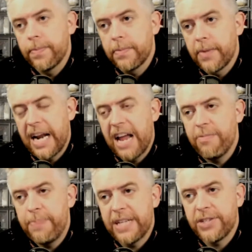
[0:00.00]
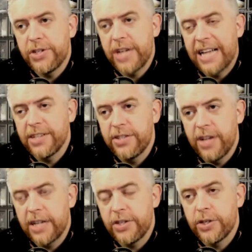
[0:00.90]
and I have pitched as
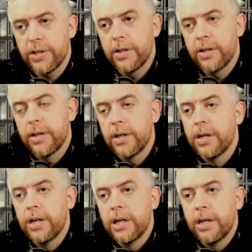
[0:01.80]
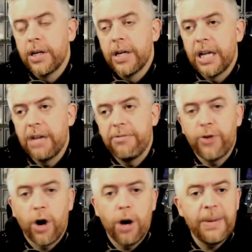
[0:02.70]
such, if
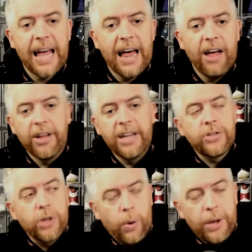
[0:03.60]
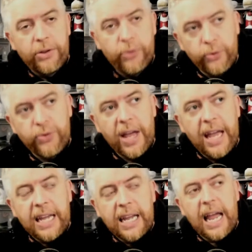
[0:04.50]
Darby Allin is going to
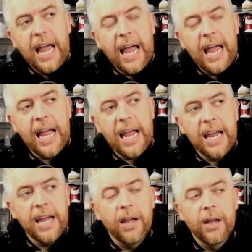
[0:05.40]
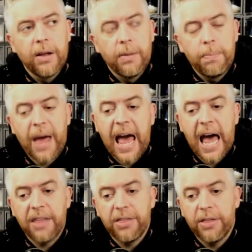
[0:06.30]
take a
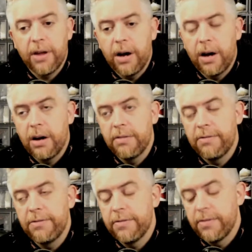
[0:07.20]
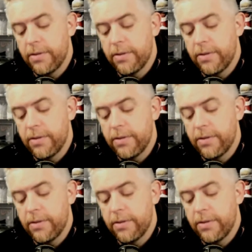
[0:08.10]
path of